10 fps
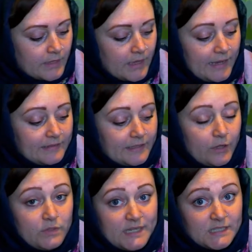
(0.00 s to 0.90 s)
And the
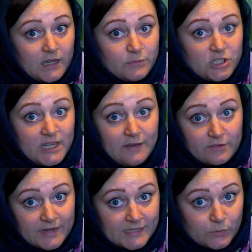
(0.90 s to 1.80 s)
only time she ever
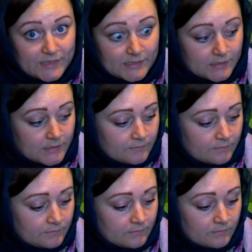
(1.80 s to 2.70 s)
ate a wizard,
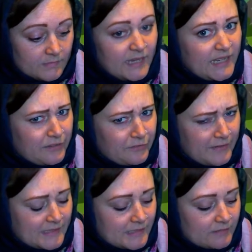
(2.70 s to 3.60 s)
in a
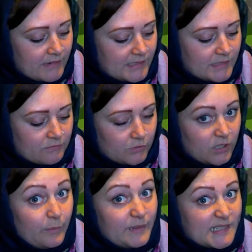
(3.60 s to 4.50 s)
fancy restaurant
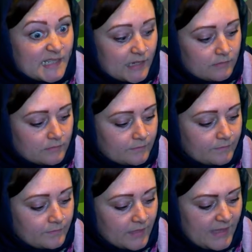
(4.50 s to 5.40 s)
up in town,
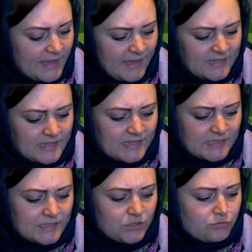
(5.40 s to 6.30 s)
it did
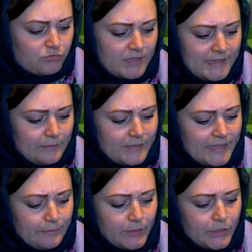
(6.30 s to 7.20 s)

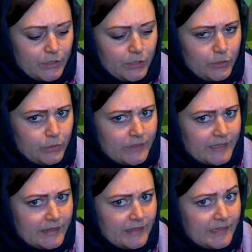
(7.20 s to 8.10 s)
extremely
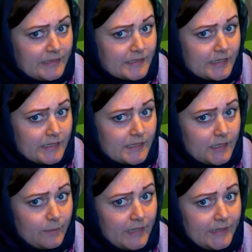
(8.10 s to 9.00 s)
peculiar things to her
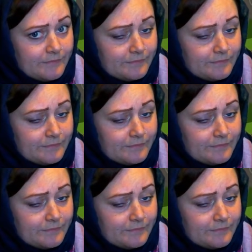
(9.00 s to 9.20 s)
tummy.